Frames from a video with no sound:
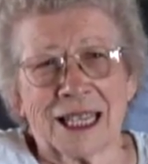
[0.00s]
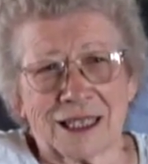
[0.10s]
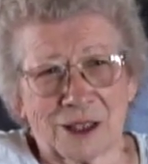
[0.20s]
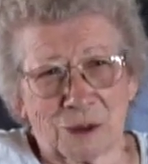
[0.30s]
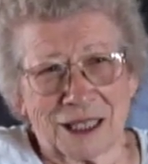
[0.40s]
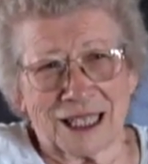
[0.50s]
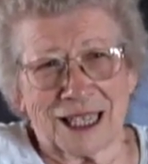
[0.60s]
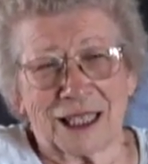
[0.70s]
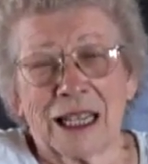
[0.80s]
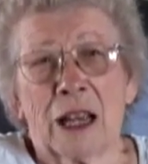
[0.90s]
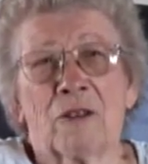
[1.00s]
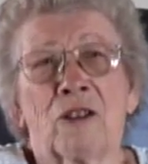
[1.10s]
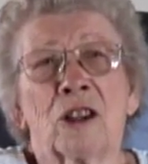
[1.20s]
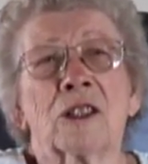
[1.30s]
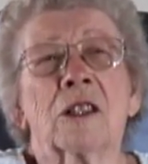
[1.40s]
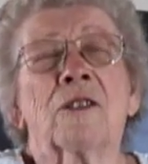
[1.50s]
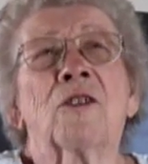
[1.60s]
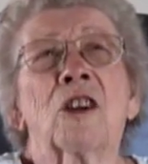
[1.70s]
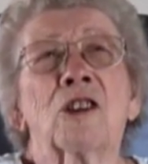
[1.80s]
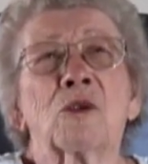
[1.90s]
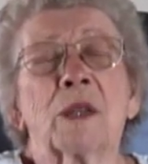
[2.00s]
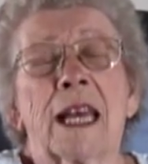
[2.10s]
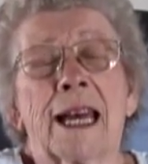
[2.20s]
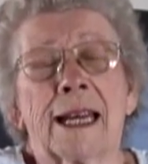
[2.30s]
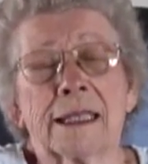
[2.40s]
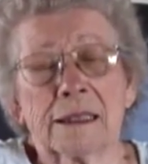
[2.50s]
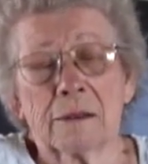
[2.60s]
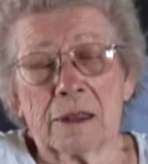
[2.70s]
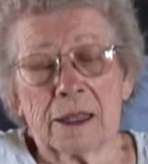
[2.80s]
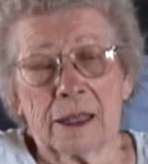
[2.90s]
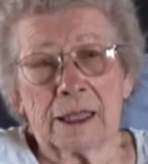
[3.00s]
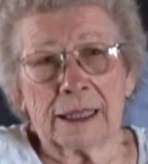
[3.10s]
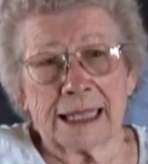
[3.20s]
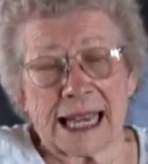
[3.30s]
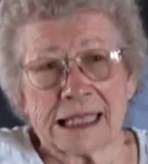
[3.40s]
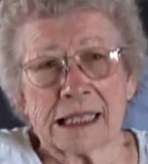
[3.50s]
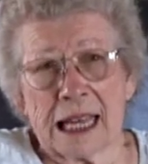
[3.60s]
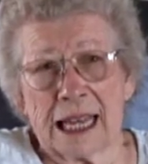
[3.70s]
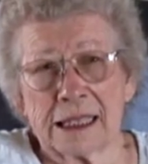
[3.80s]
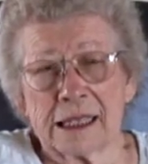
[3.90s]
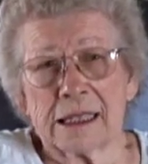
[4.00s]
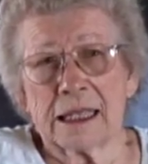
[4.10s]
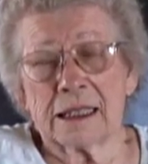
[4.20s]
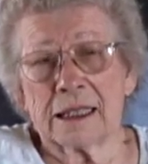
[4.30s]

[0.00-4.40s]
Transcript: Yes, we did. First first we had gas lights.